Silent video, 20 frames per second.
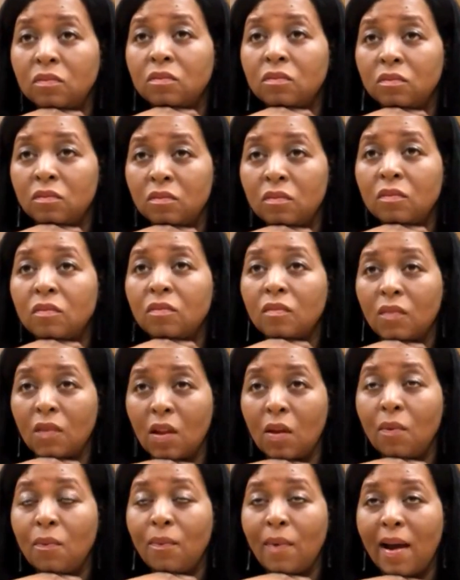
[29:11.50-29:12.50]
think
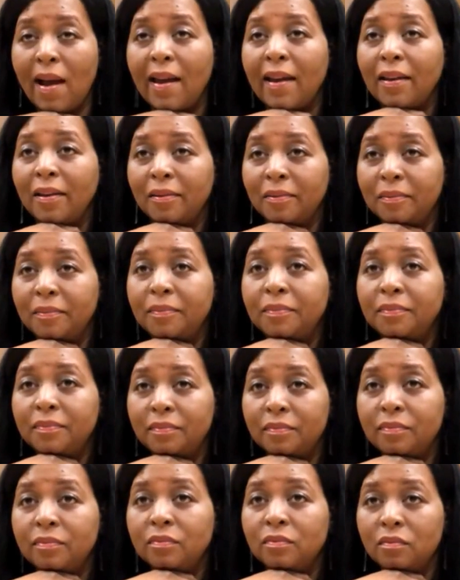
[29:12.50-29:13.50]
about the plague
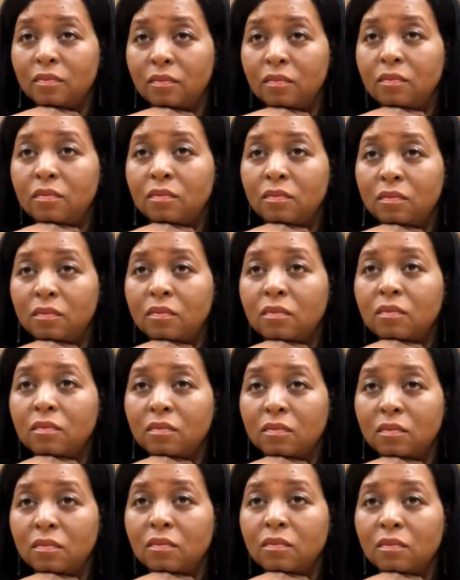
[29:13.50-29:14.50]
and
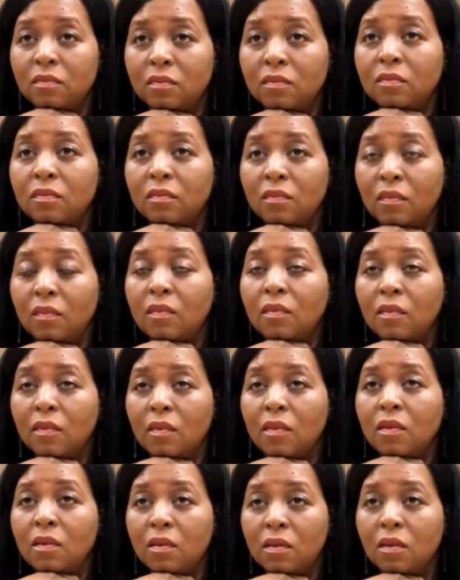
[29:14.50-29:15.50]
measles. We
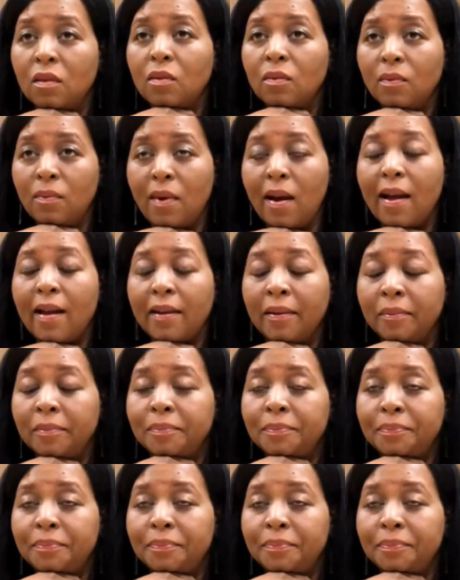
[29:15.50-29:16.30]
just, because it's,